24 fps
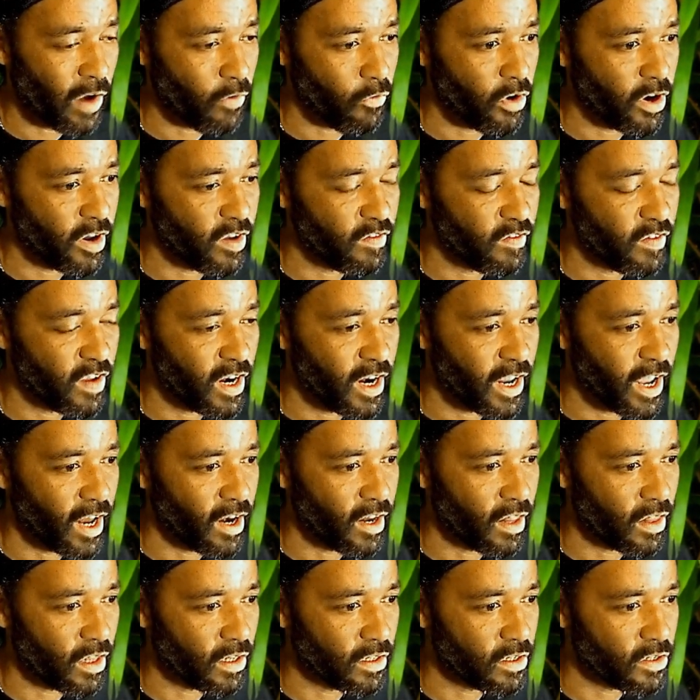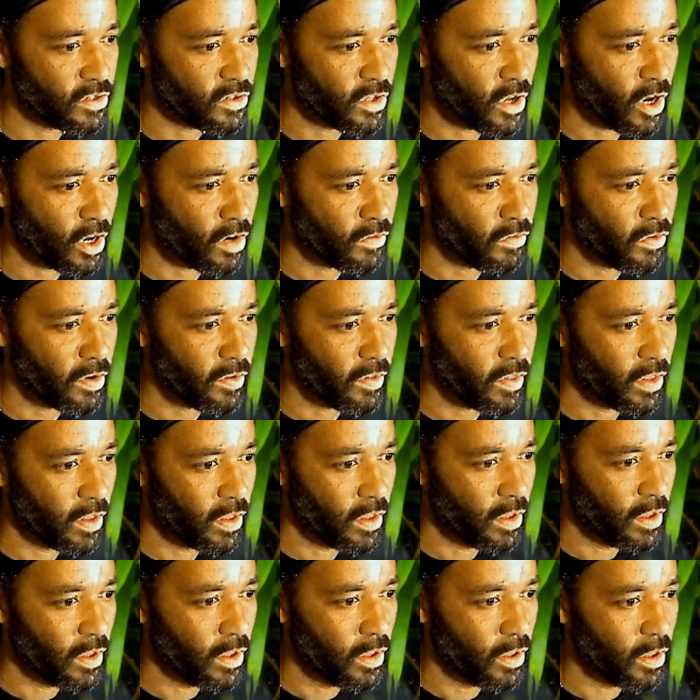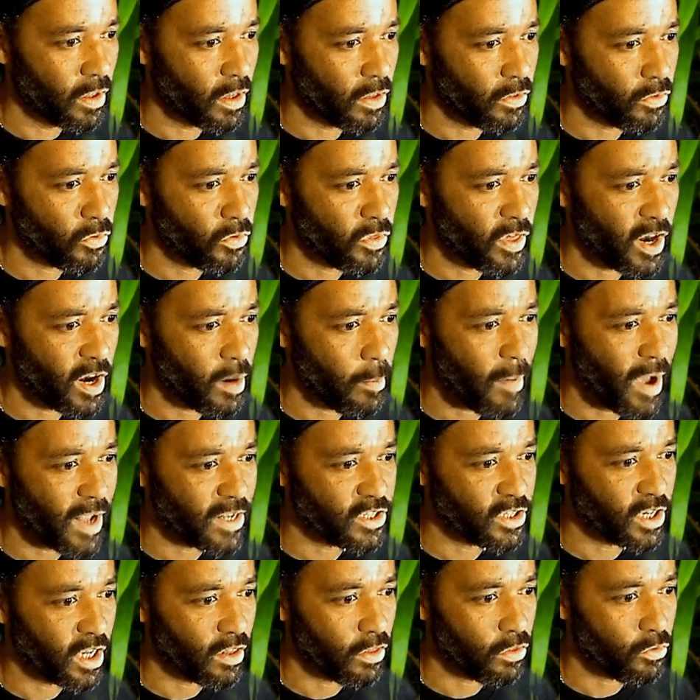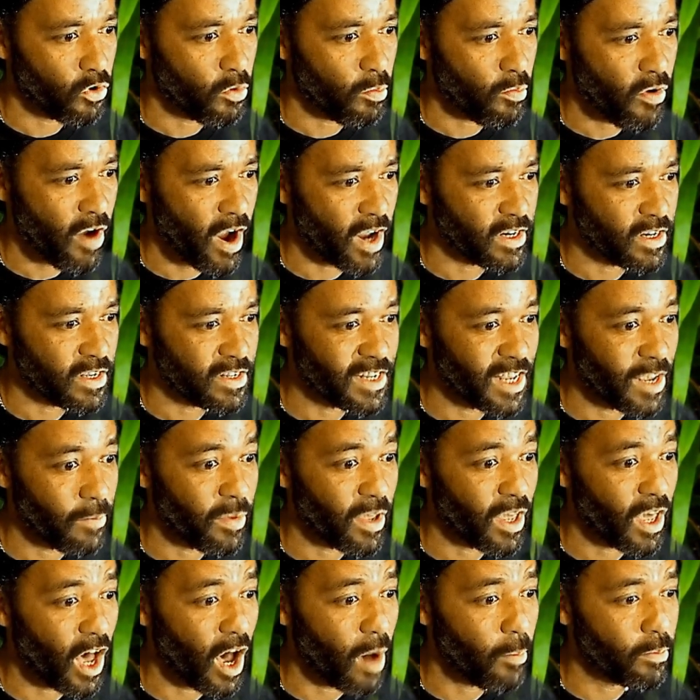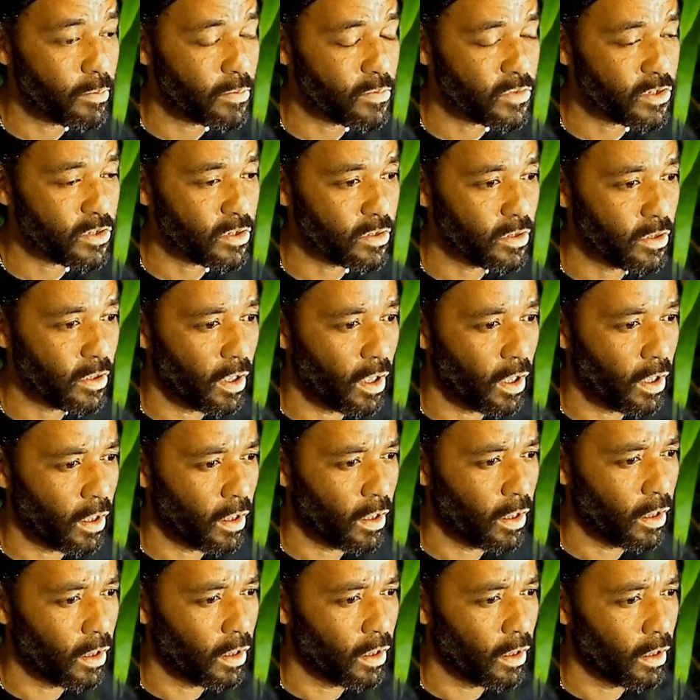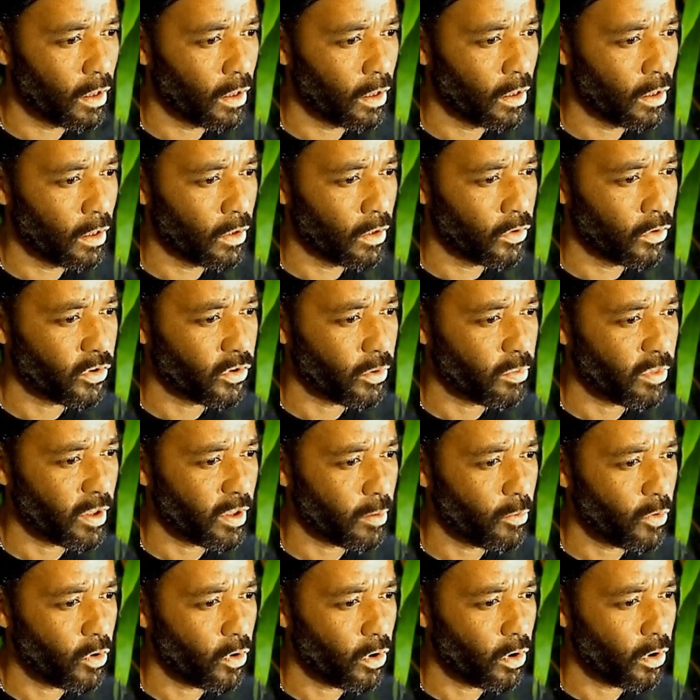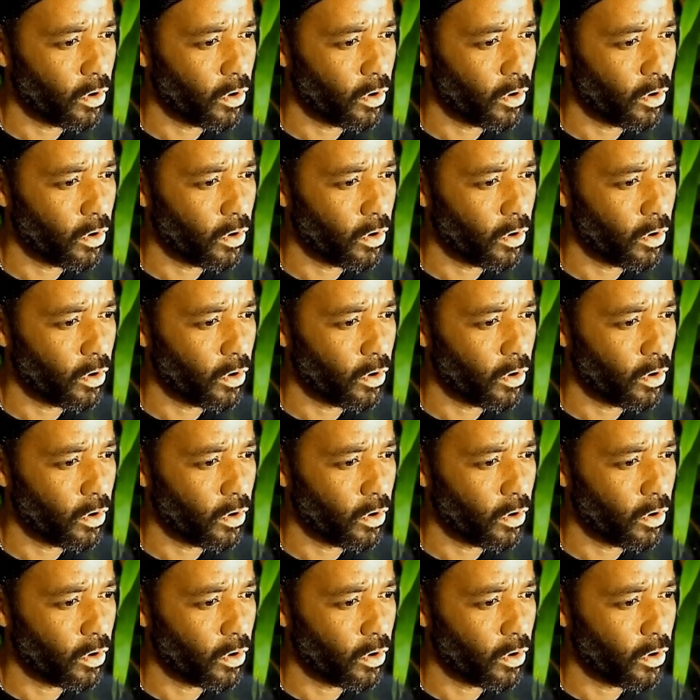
really feeling anything to start off with. And through that imagining, through practice, it becomes something more.